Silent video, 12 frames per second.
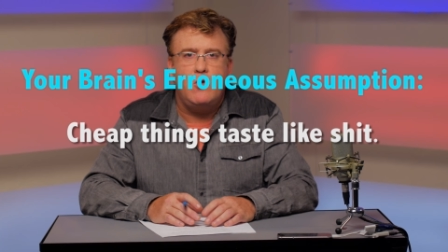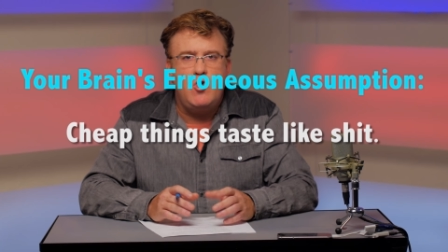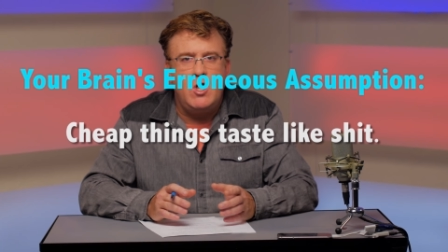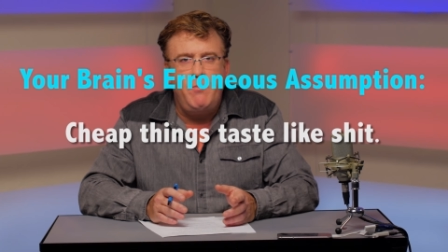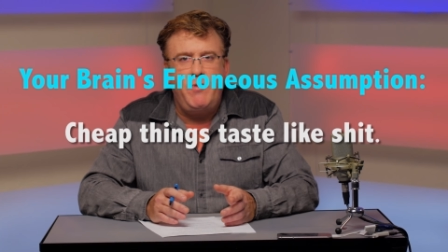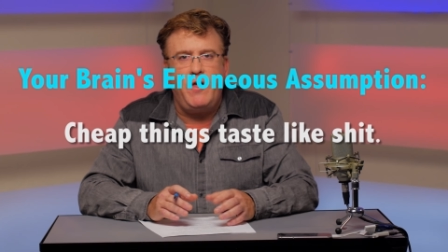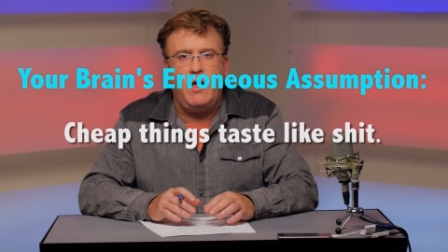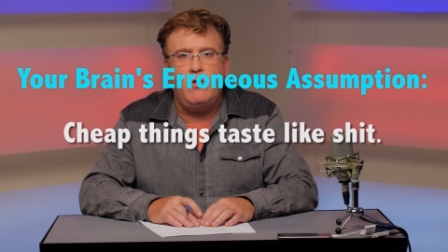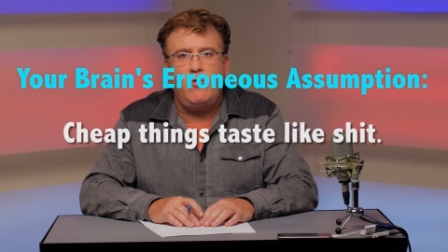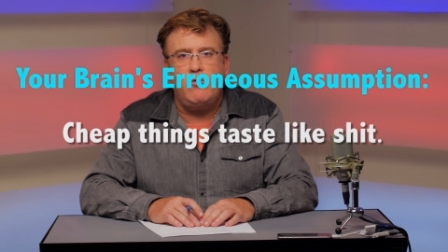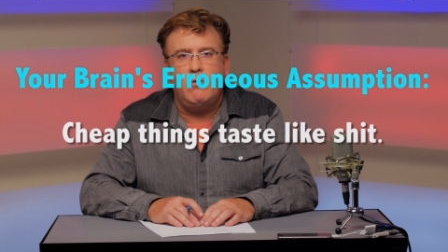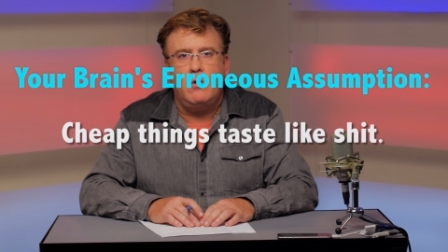cheap
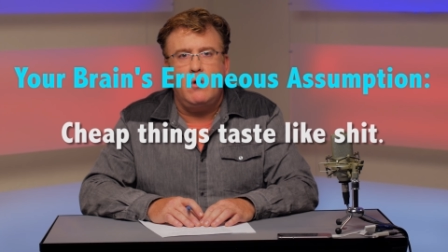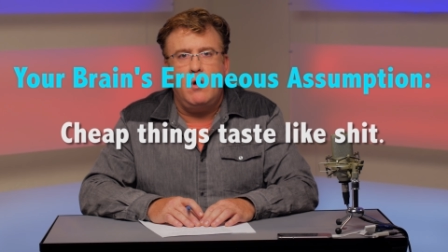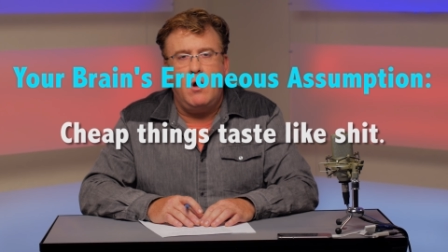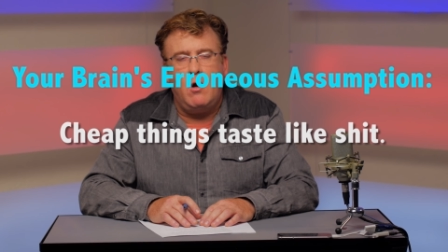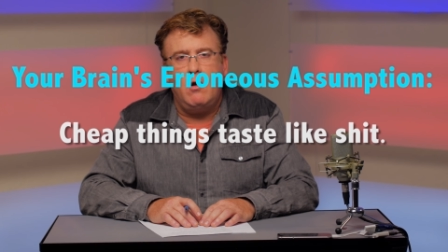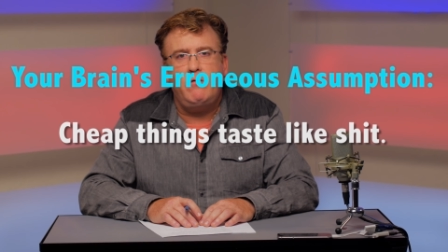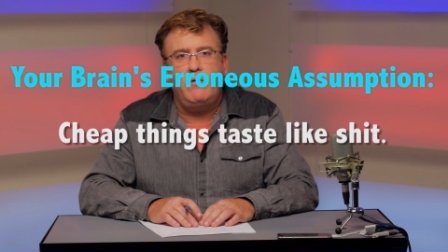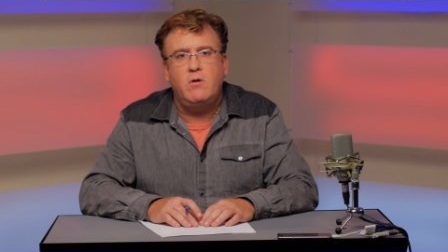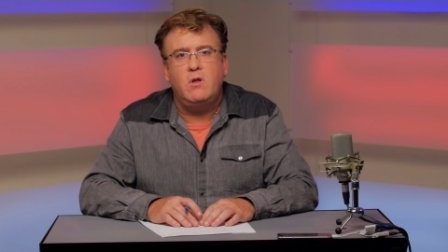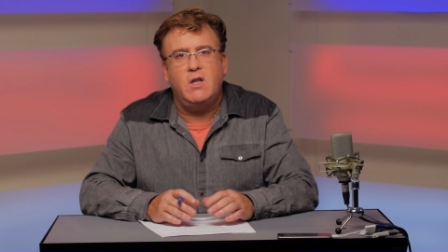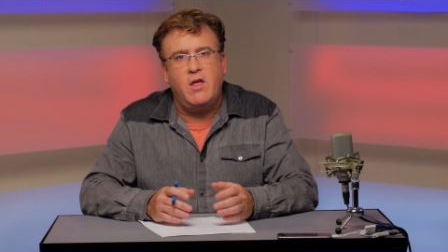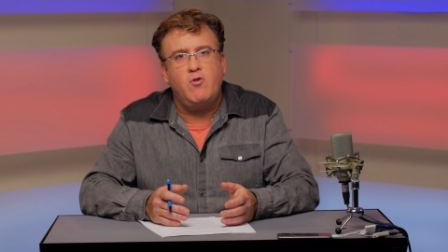things are of
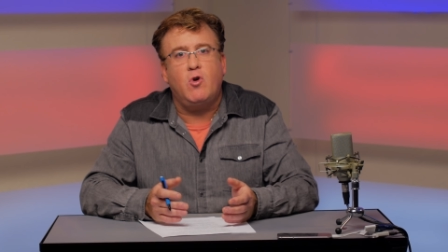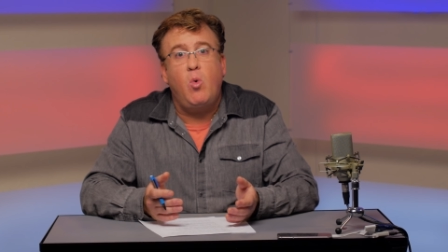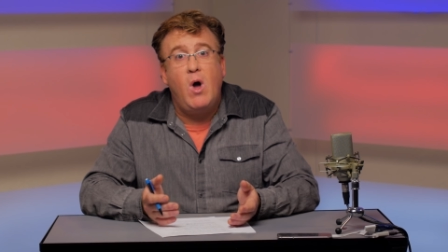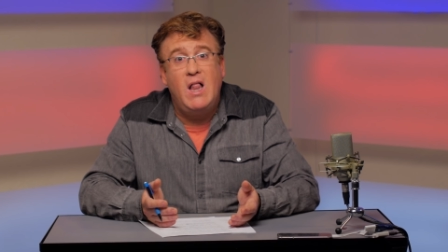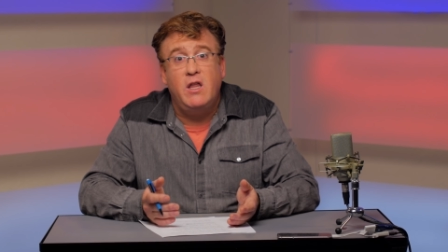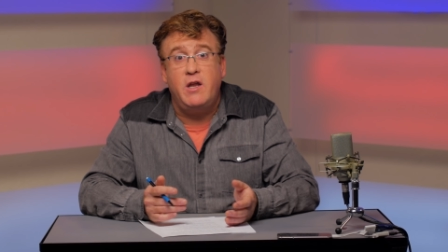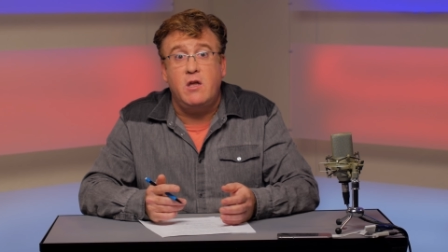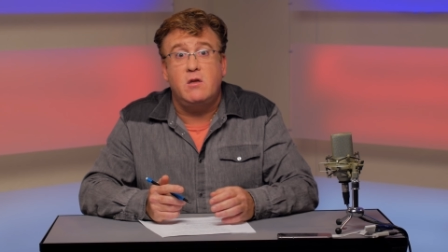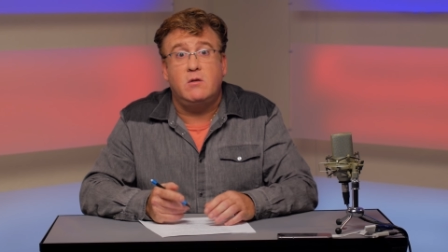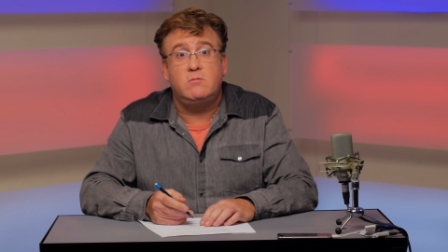lesser quality.